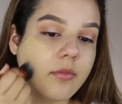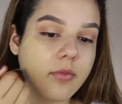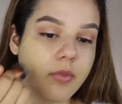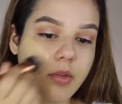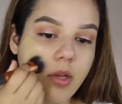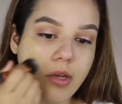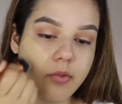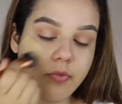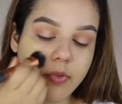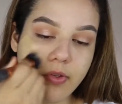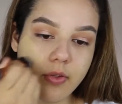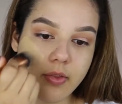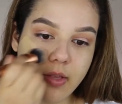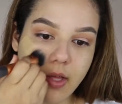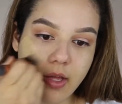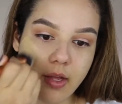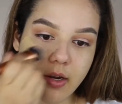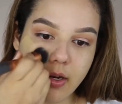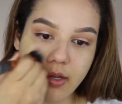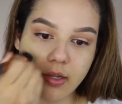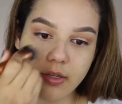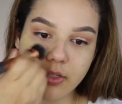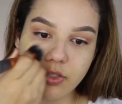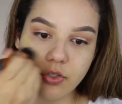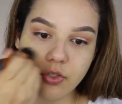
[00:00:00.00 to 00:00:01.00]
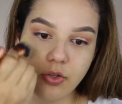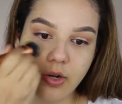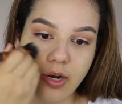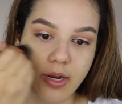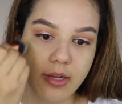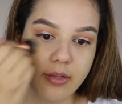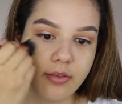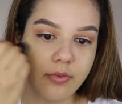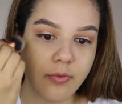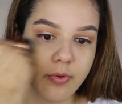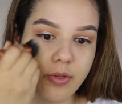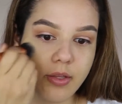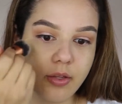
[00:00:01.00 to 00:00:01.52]
I feel that it
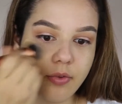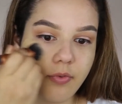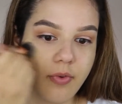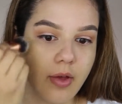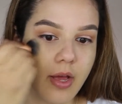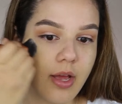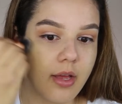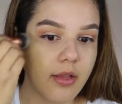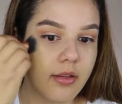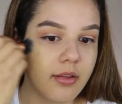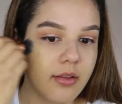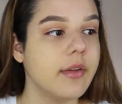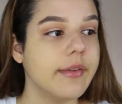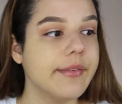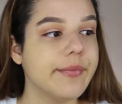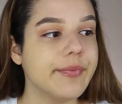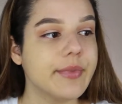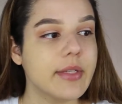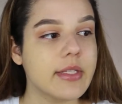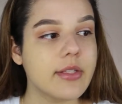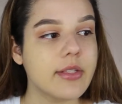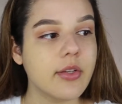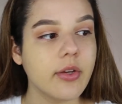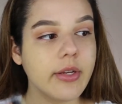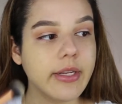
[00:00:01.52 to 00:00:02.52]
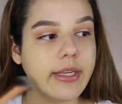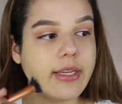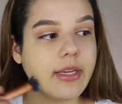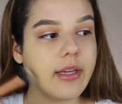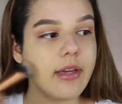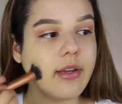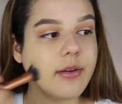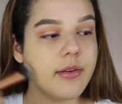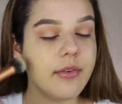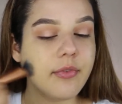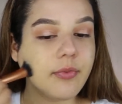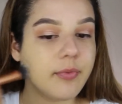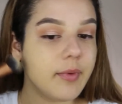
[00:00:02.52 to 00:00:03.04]
dries really fast. So it
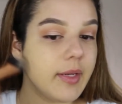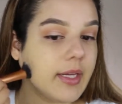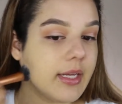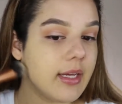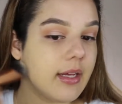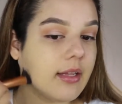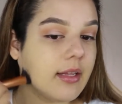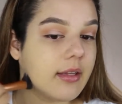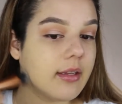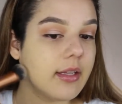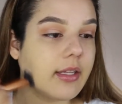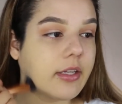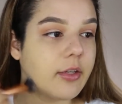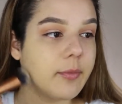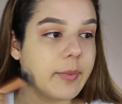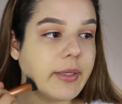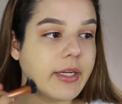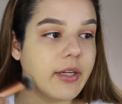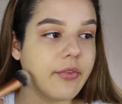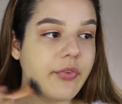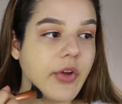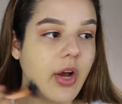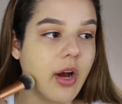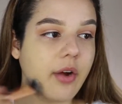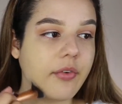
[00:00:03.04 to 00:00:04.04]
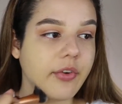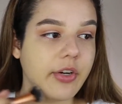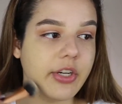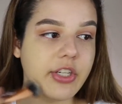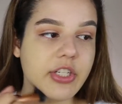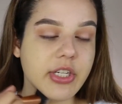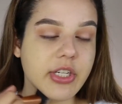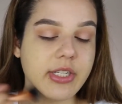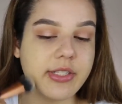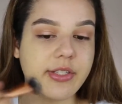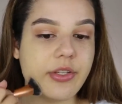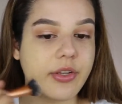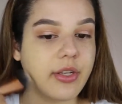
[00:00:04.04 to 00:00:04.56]
gave me a little bit of coverage,
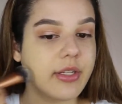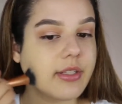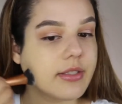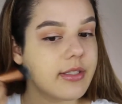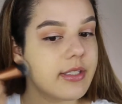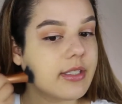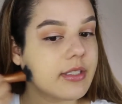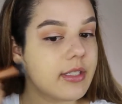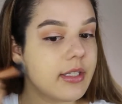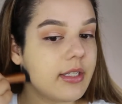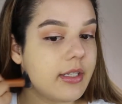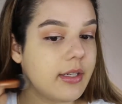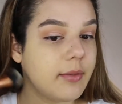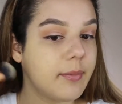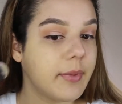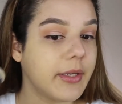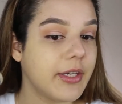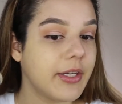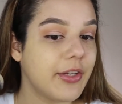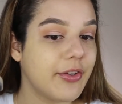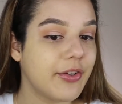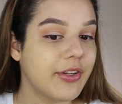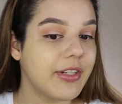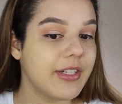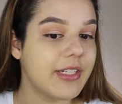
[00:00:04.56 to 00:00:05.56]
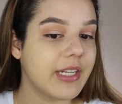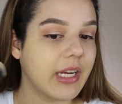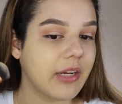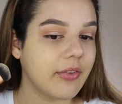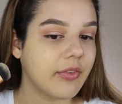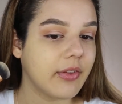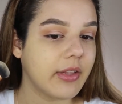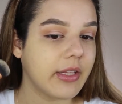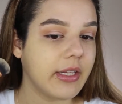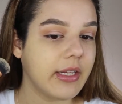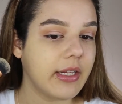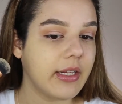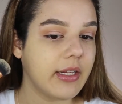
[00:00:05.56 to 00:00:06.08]
as you can see, but you could
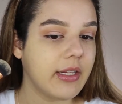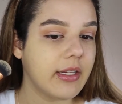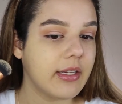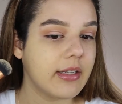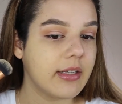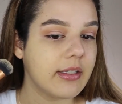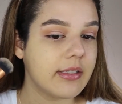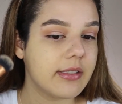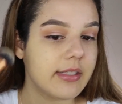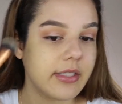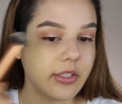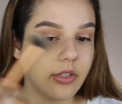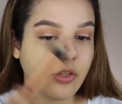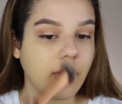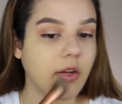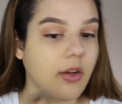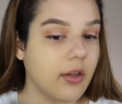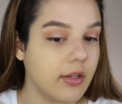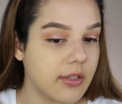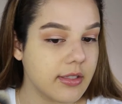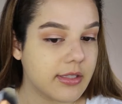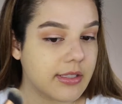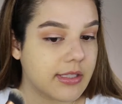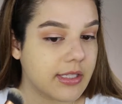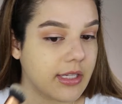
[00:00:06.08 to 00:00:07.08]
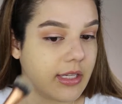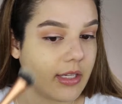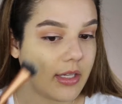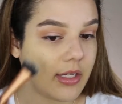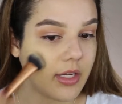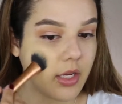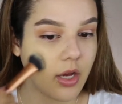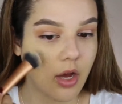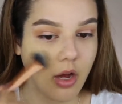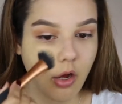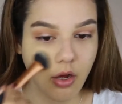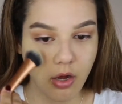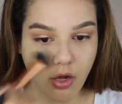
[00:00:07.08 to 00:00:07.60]
definitely still see
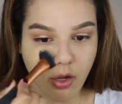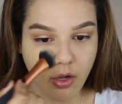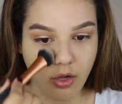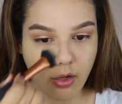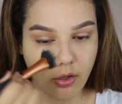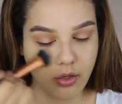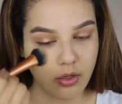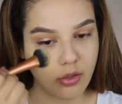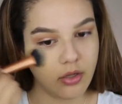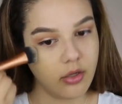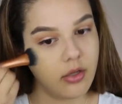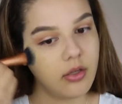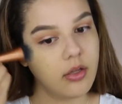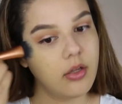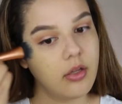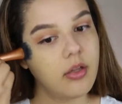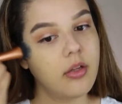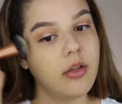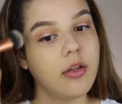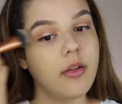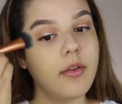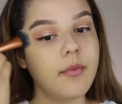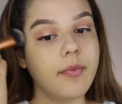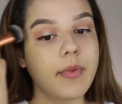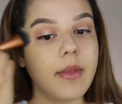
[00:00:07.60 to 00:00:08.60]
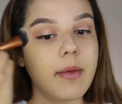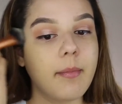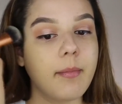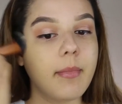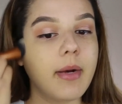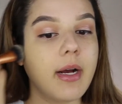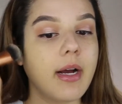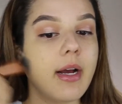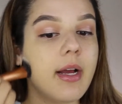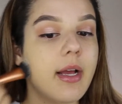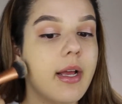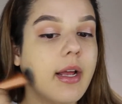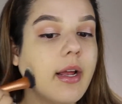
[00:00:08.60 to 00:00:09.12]
all
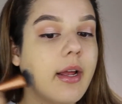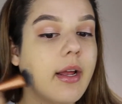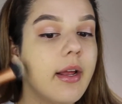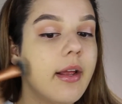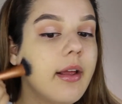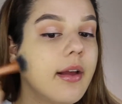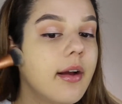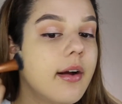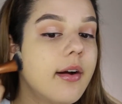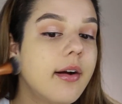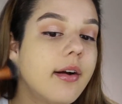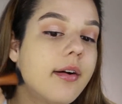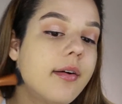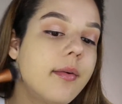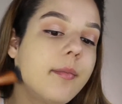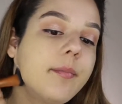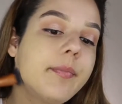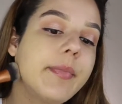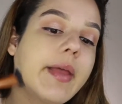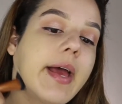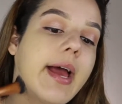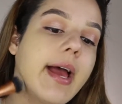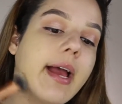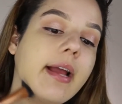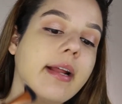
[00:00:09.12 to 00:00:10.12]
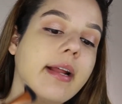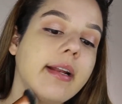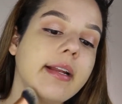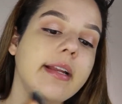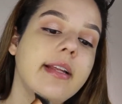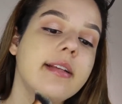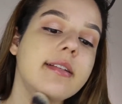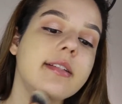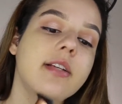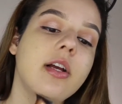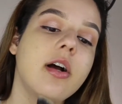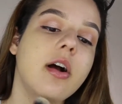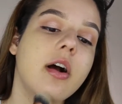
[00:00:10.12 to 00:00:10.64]
my acne
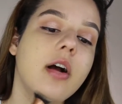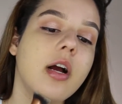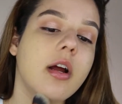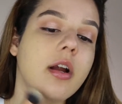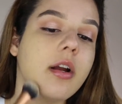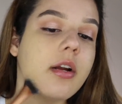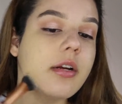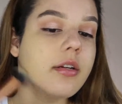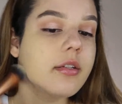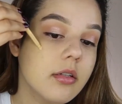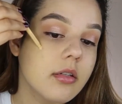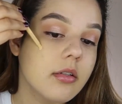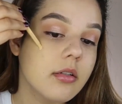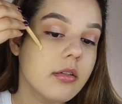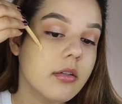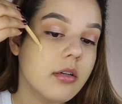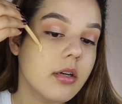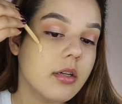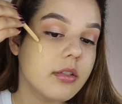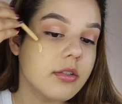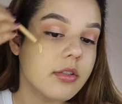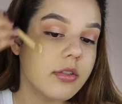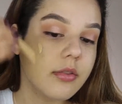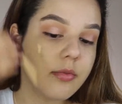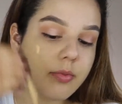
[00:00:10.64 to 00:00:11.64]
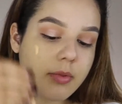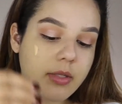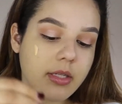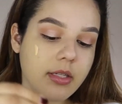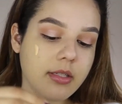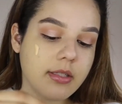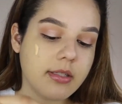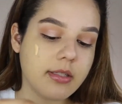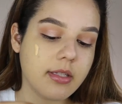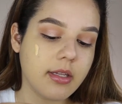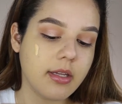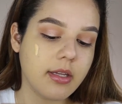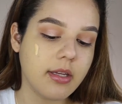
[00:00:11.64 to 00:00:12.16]
scars. I just want
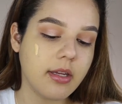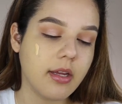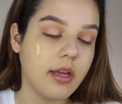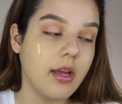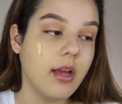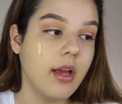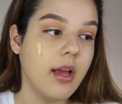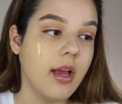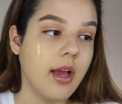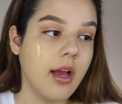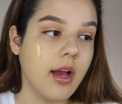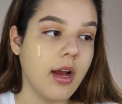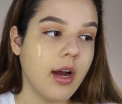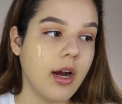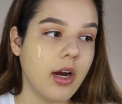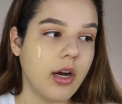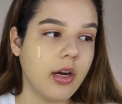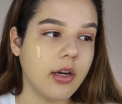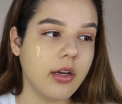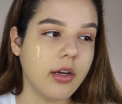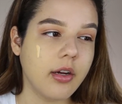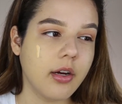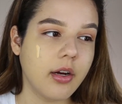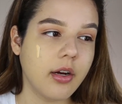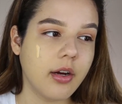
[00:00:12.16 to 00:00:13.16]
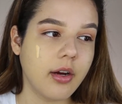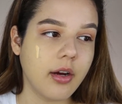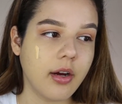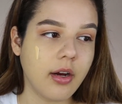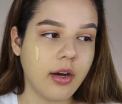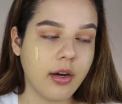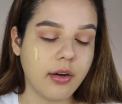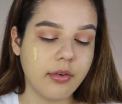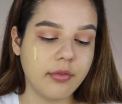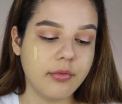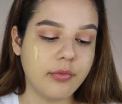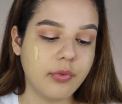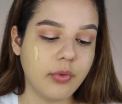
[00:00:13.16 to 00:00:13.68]
to see how
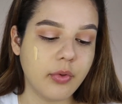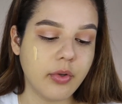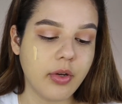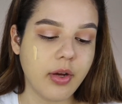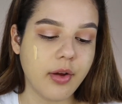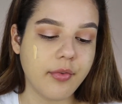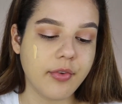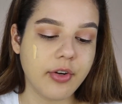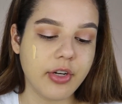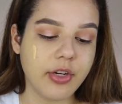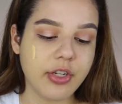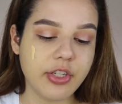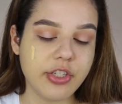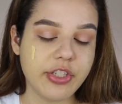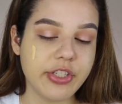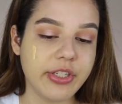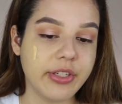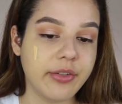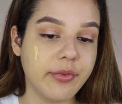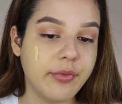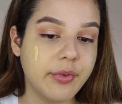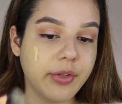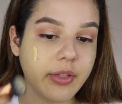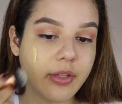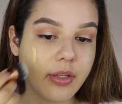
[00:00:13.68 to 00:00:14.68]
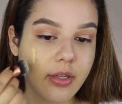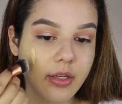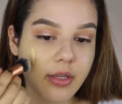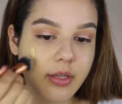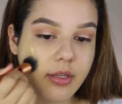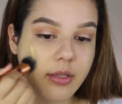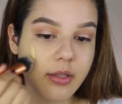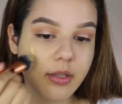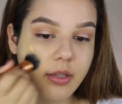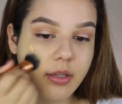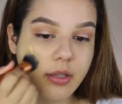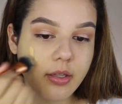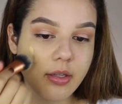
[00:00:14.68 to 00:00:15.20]
full coverage it really
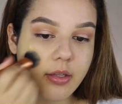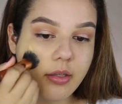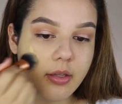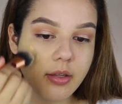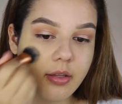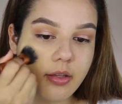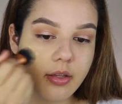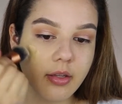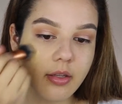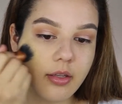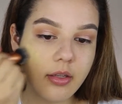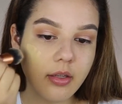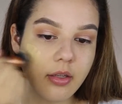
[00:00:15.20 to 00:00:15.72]
is.